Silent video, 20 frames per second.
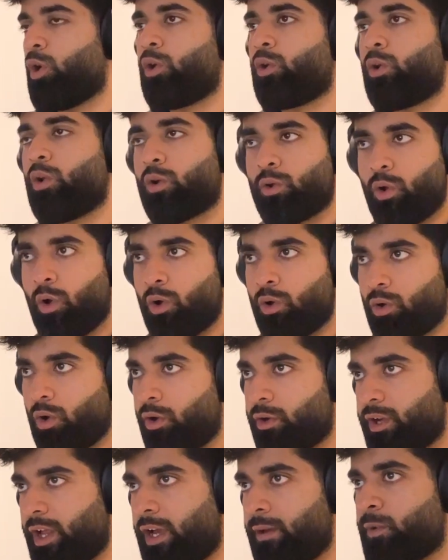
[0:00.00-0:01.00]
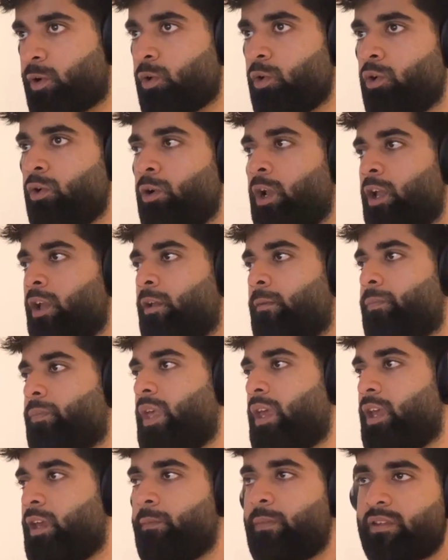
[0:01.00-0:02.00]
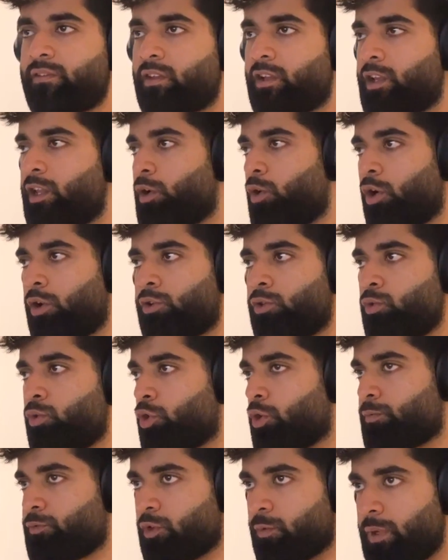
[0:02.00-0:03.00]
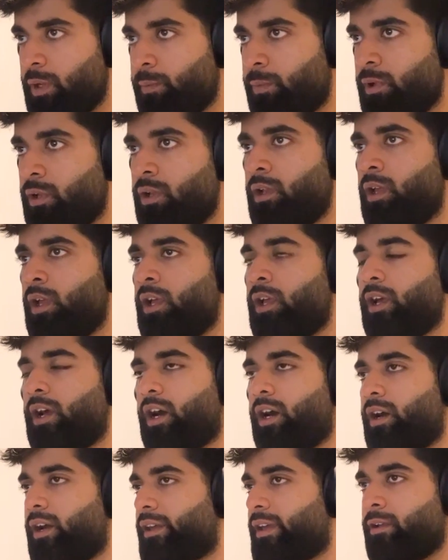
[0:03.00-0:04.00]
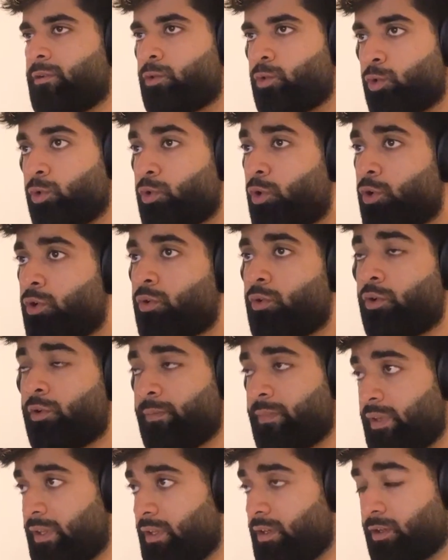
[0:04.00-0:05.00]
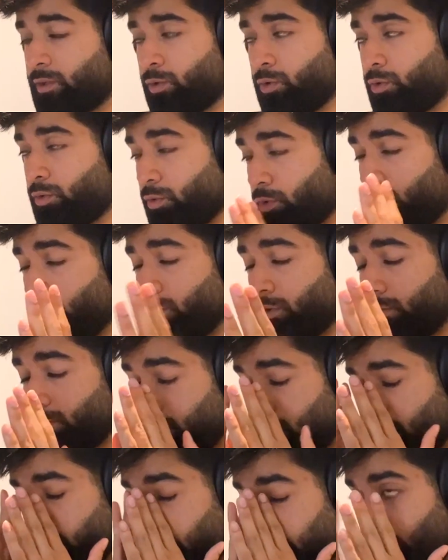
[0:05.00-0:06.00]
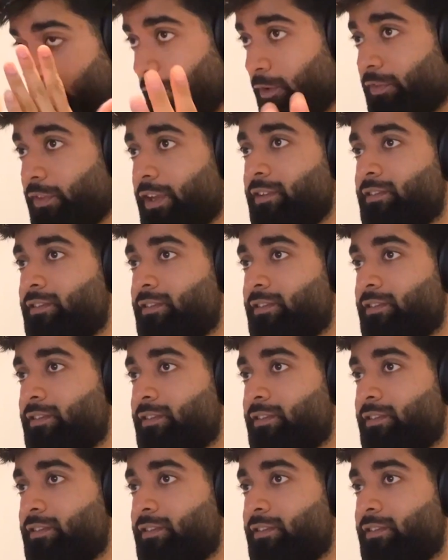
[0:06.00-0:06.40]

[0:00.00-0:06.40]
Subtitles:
long, long, long time ago. They basically got two groups of people. Again, don't quote on me. Don't quote me on this.